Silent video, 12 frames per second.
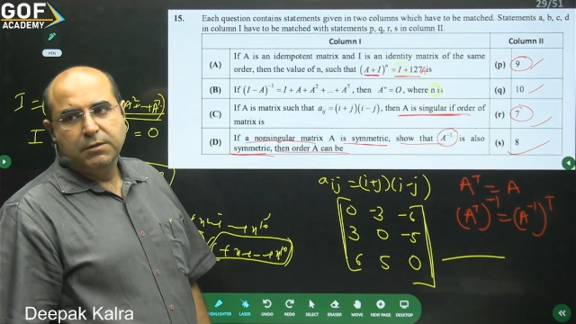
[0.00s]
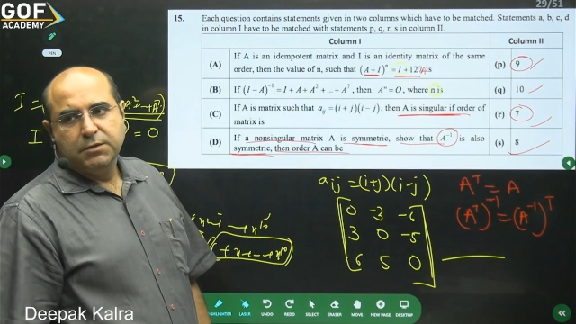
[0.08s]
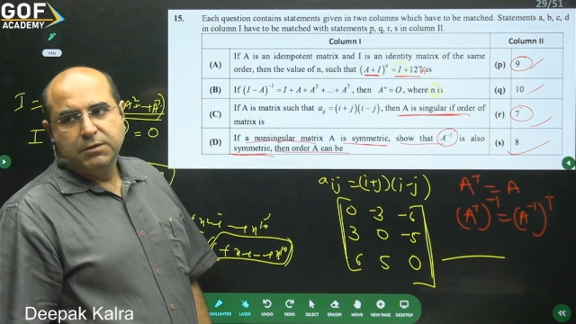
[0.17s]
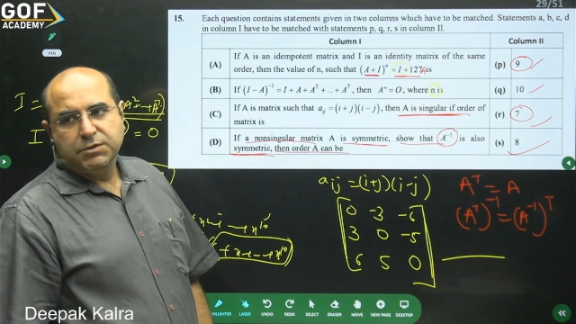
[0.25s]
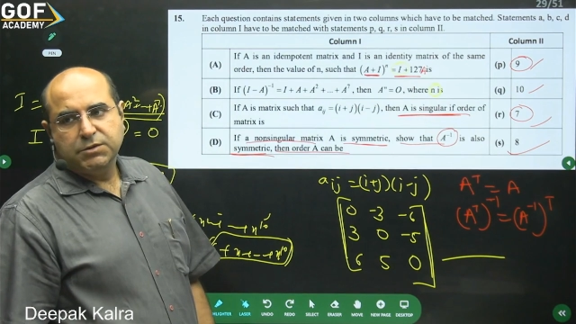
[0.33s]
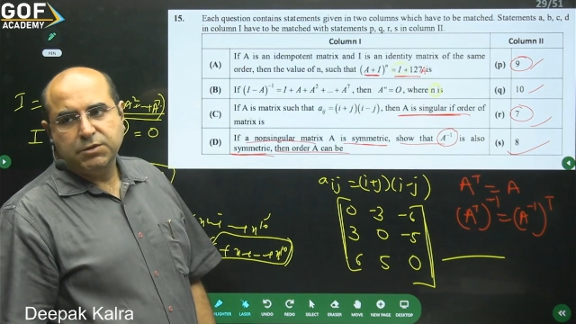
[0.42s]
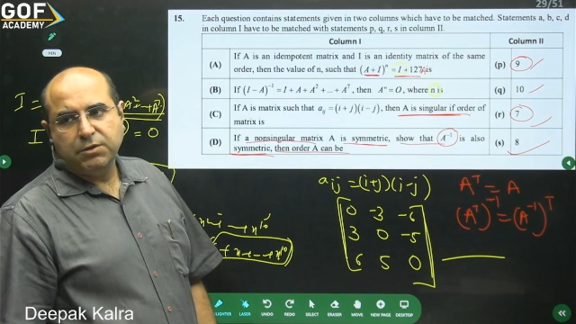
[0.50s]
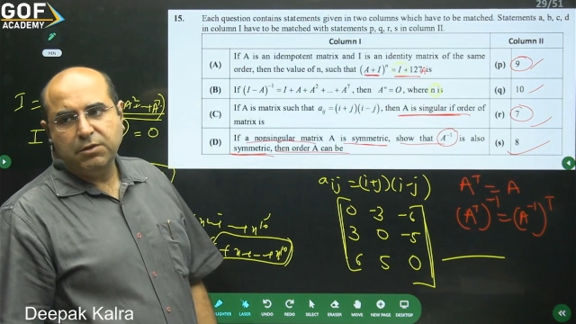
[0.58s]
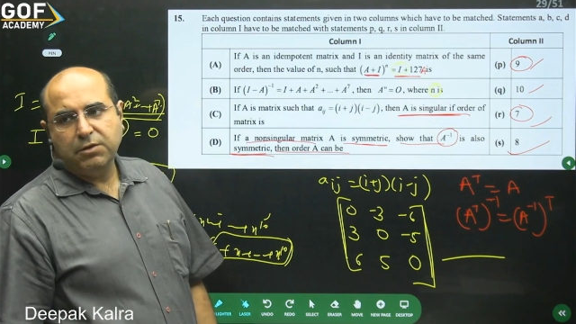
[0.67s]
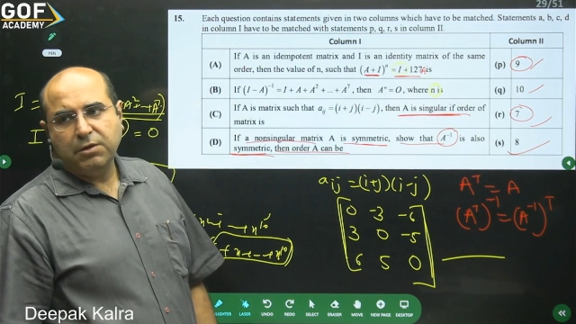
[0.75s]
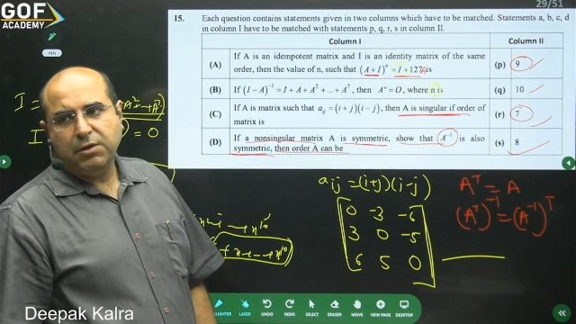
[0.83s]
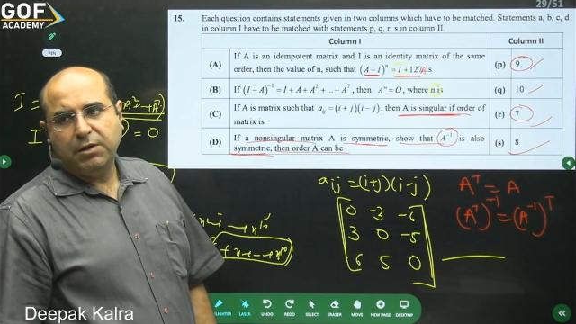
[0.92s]
So
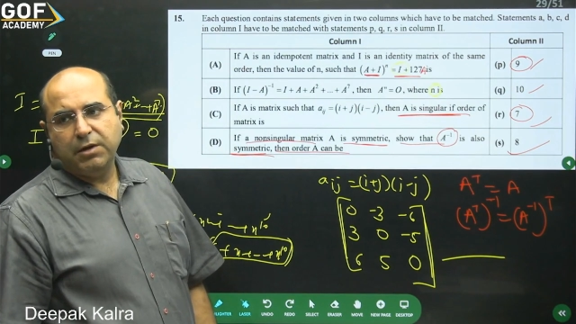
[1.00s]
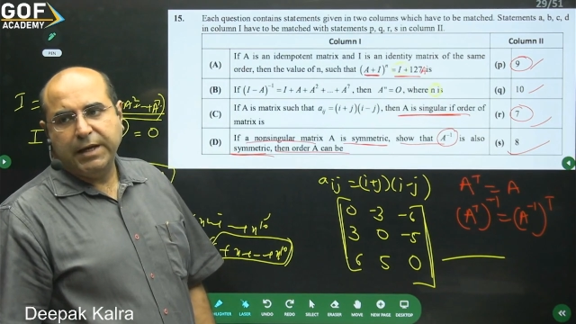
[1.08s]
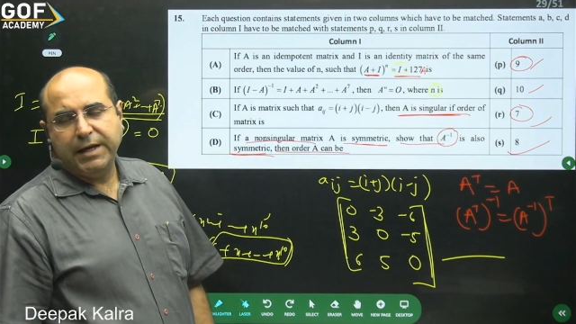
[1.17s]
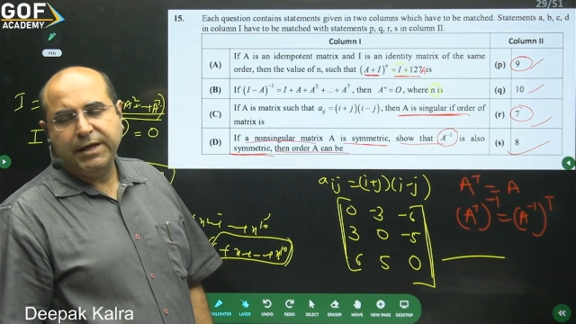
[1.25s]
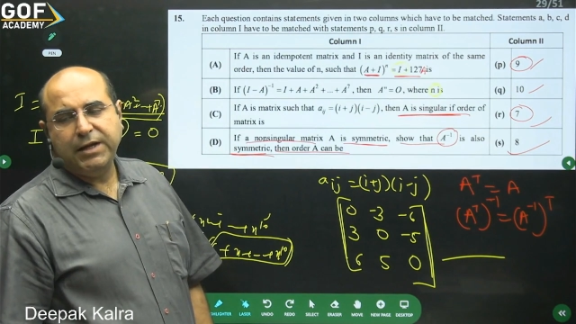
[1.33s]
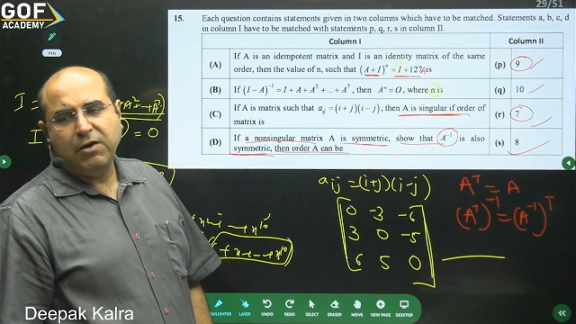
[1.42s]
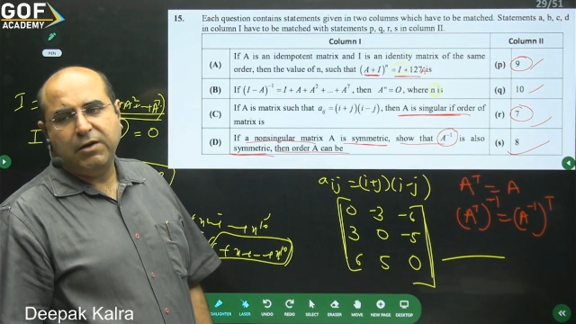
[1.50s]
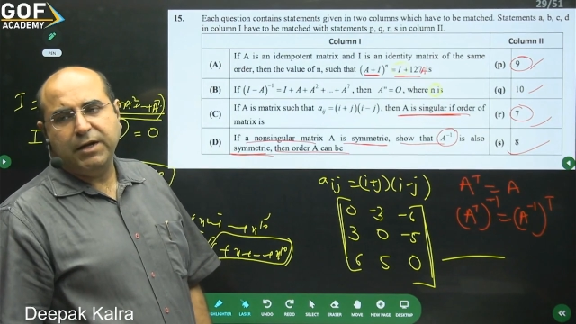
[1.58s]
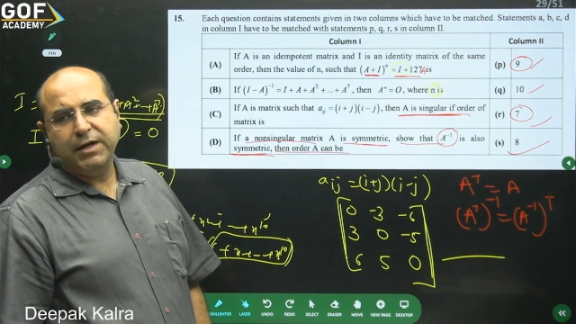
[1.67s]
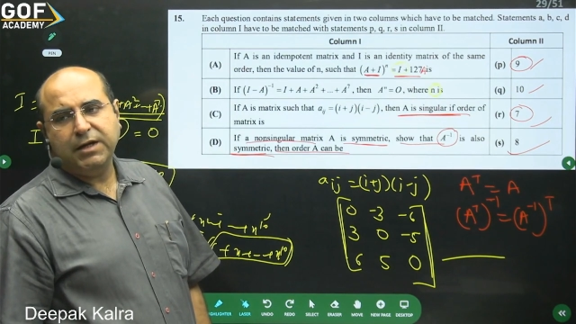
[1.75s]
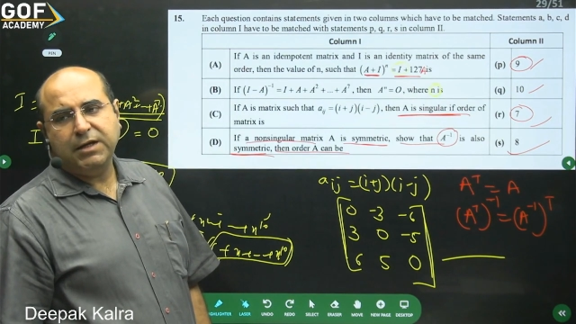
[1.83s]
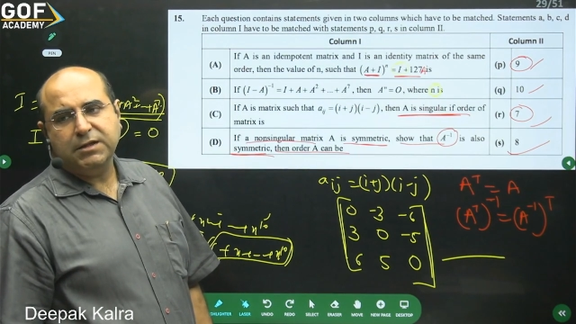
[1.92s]
any
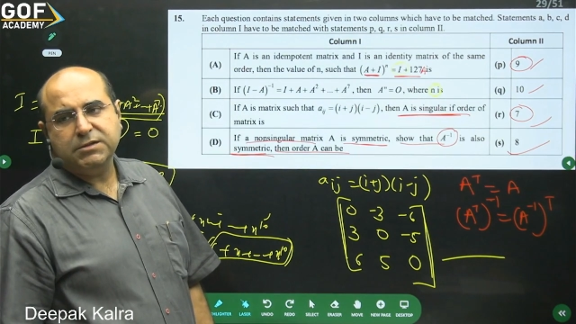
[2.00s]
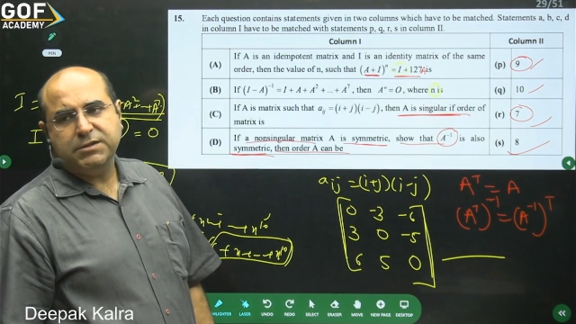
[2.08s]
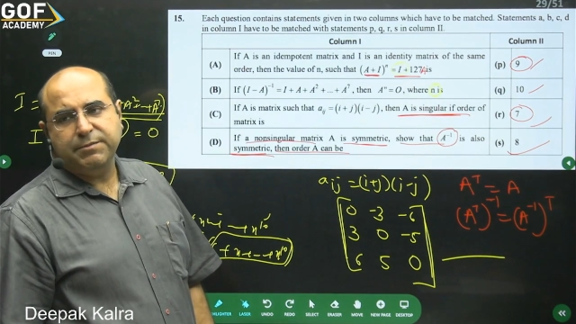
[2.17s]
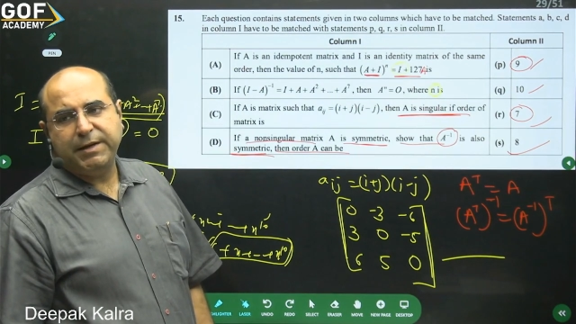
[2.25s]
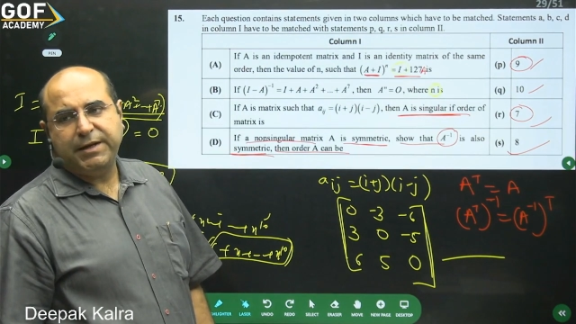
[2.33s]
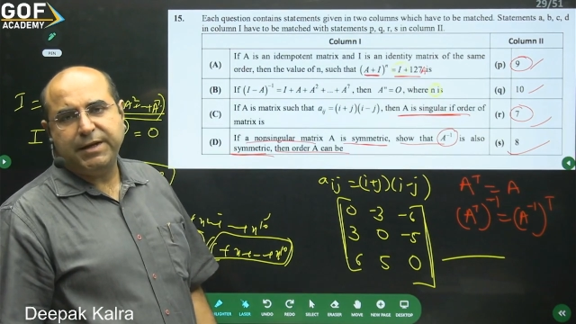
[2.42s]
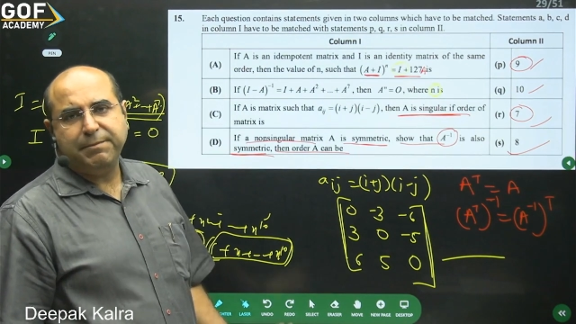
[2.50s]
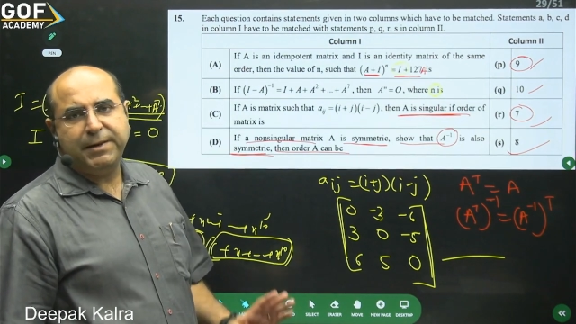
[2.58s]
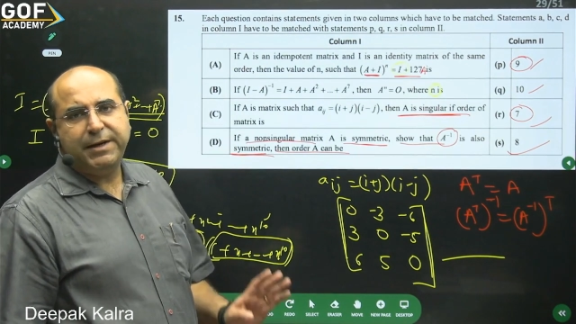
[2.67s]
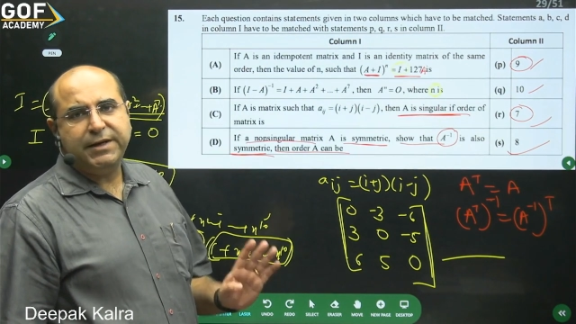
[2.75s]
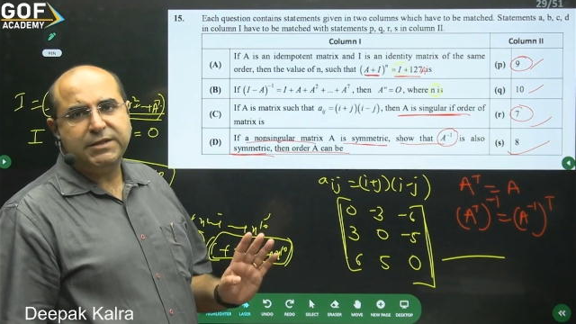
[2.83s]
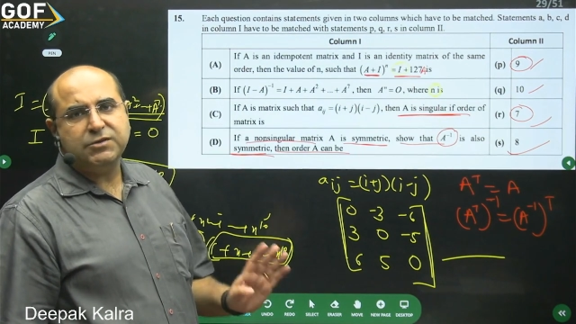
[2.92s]
order symmetric
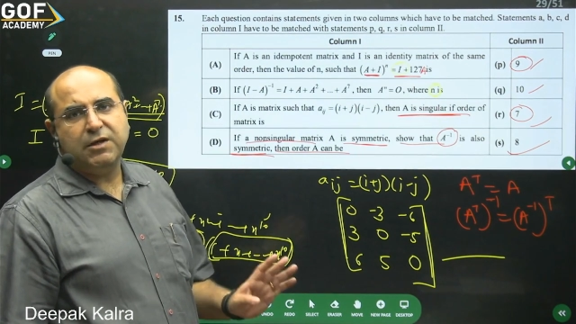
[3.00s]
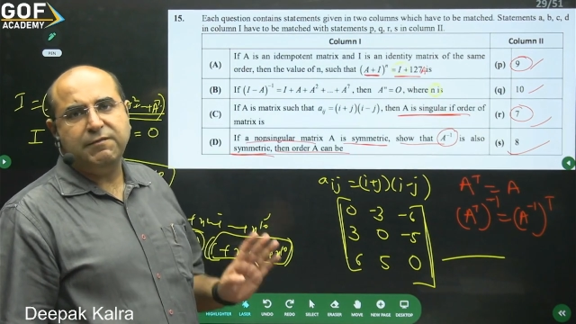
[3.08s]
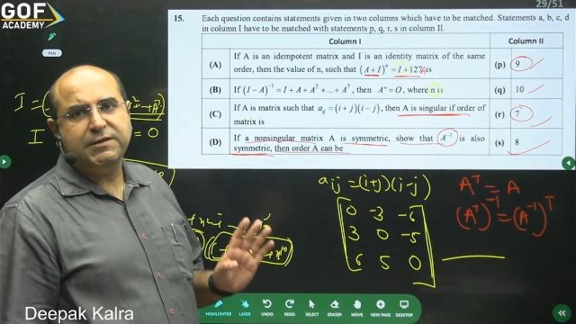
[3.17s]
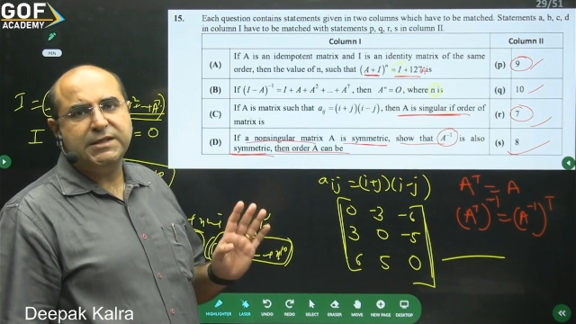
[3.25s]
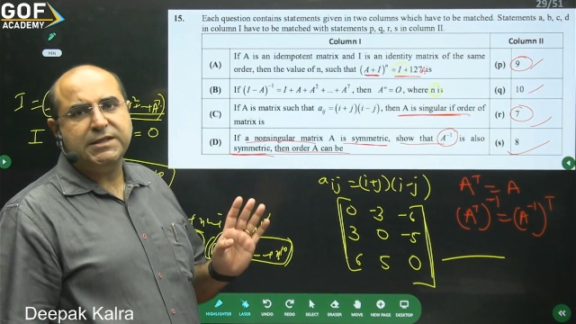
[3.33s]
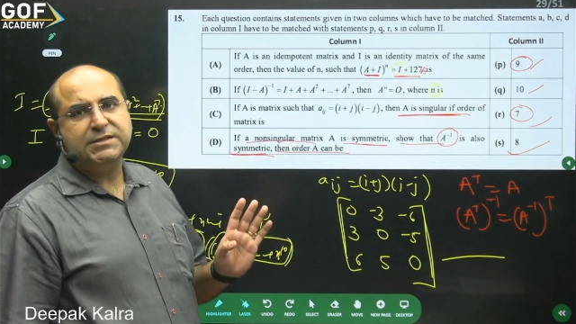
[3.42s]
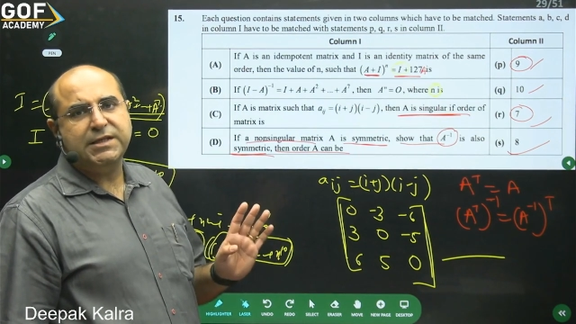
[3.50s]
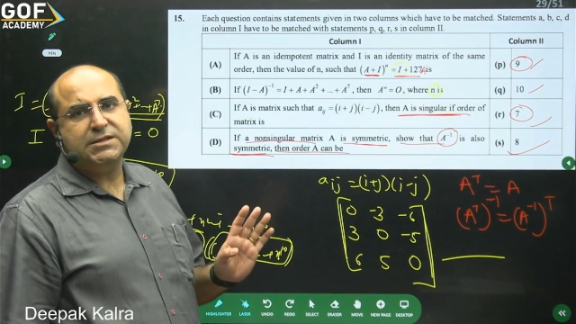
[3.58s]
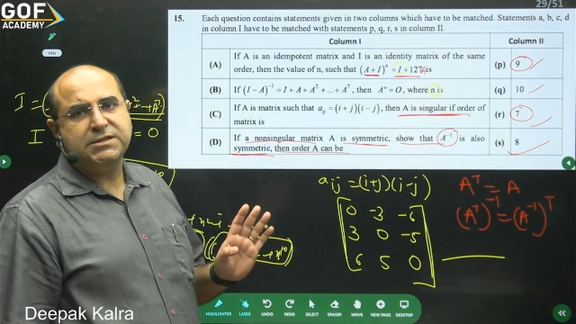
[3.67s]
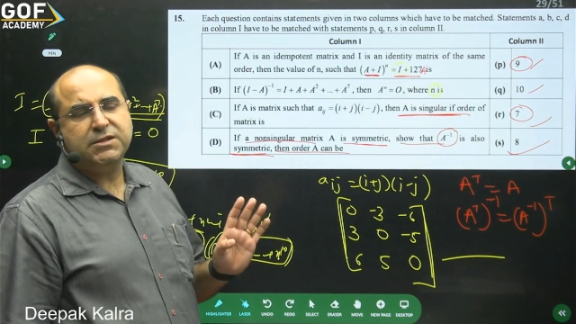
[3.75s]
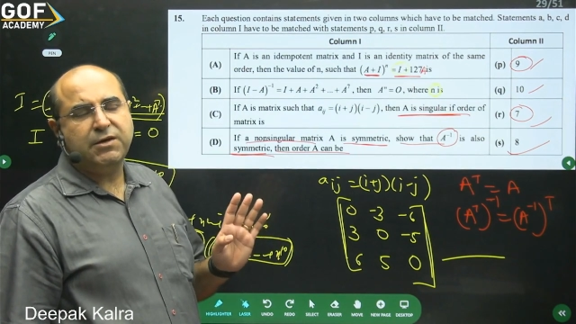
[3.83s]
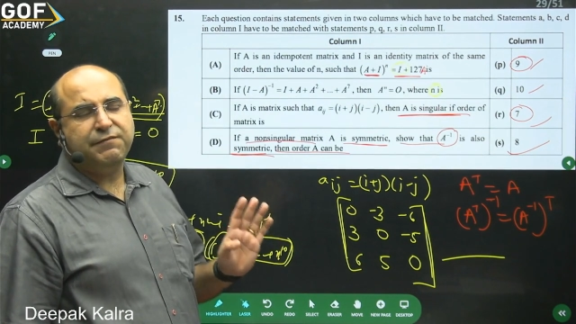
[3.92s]
matrix always exists
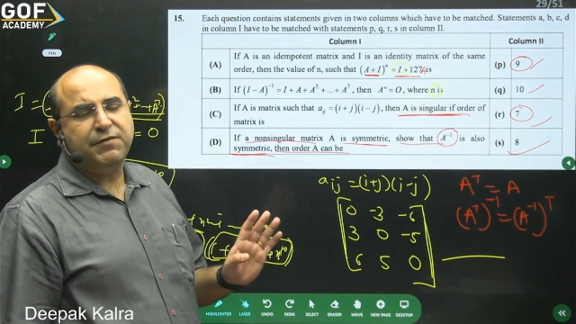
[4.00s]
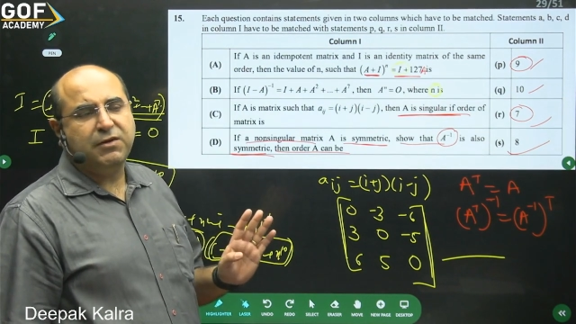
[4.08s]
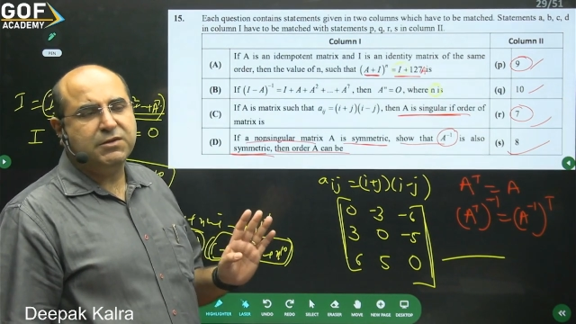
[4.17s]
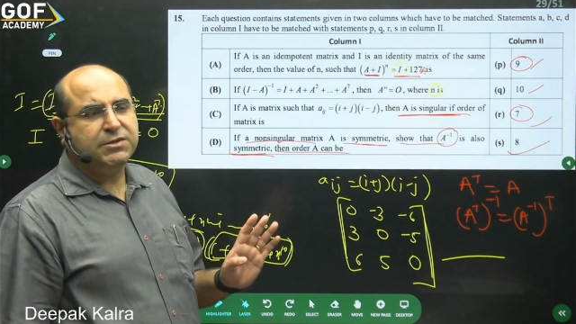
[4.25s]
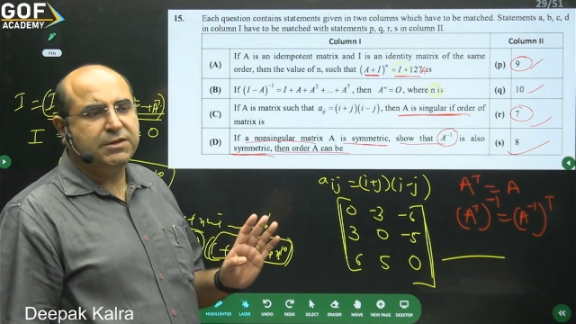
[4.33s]
of non-singular type.